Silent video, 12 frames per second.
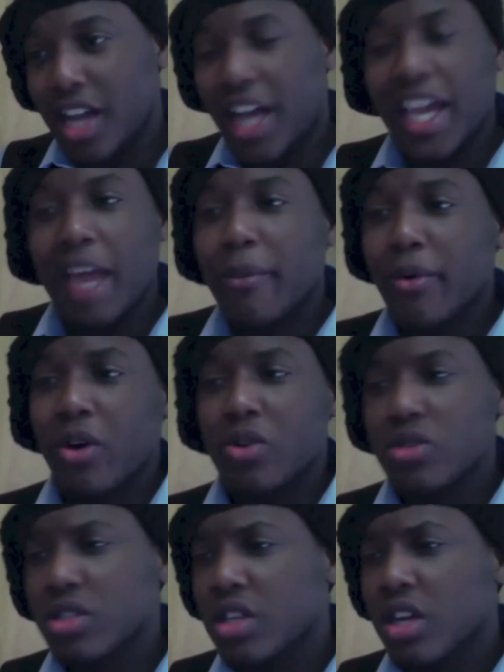I came
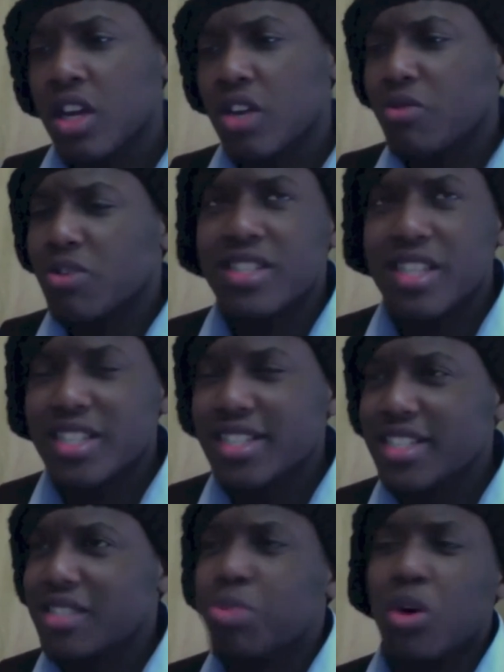across careers such
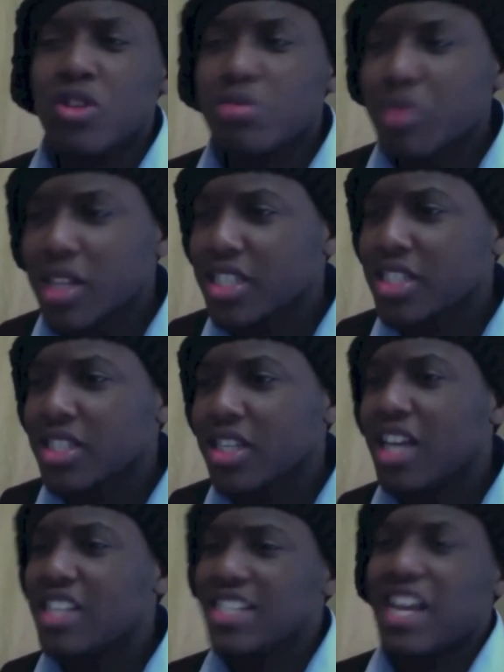as post-production,
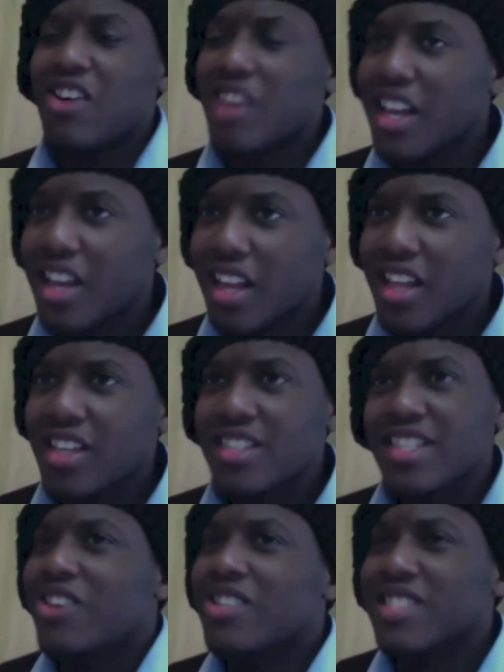sound editing,
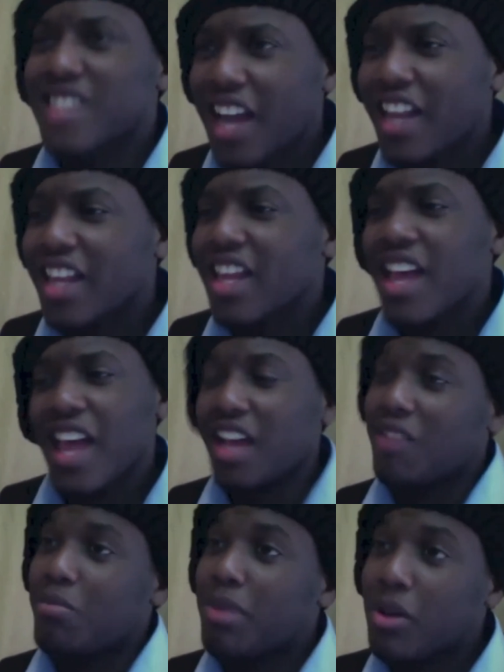sound designing, and
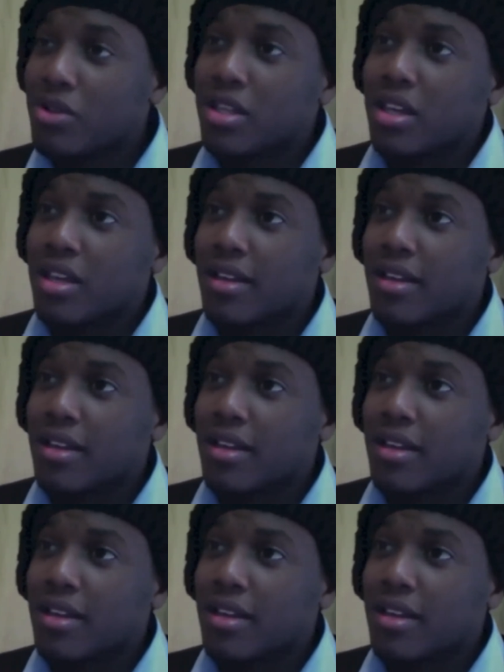composing.